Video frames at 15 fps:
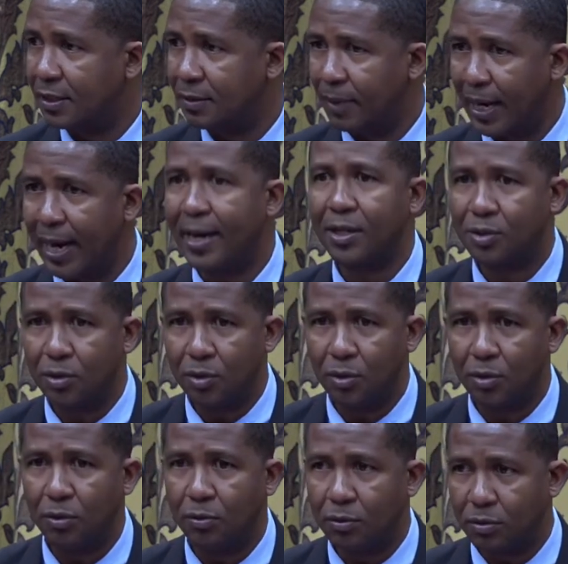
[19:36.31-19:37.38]
Well, I'd like to
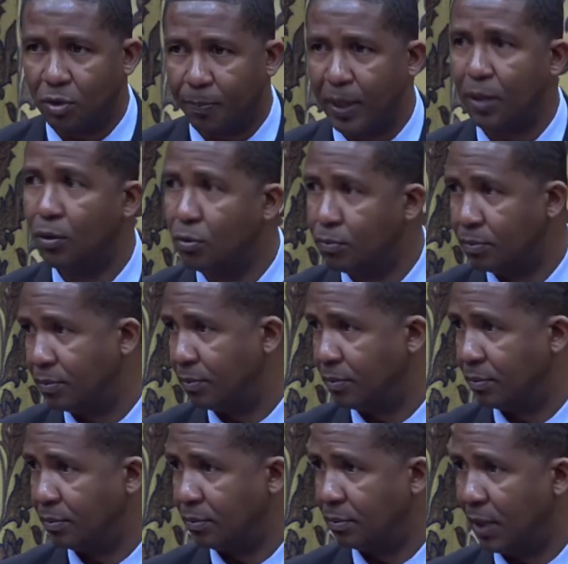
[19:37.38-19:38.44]
know to pay whom
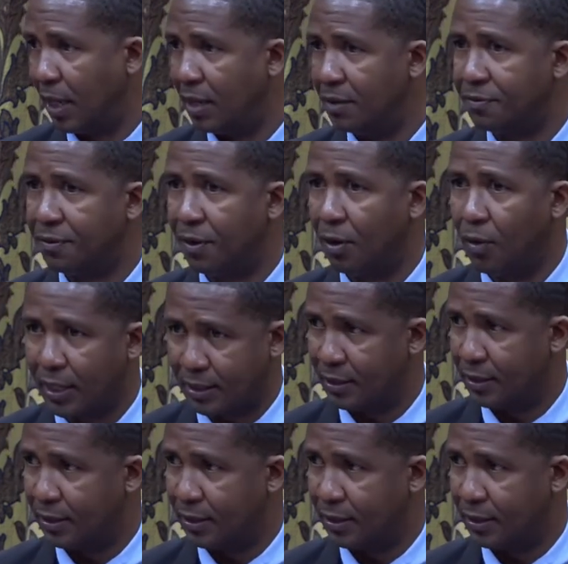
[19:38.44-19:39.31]
and for what.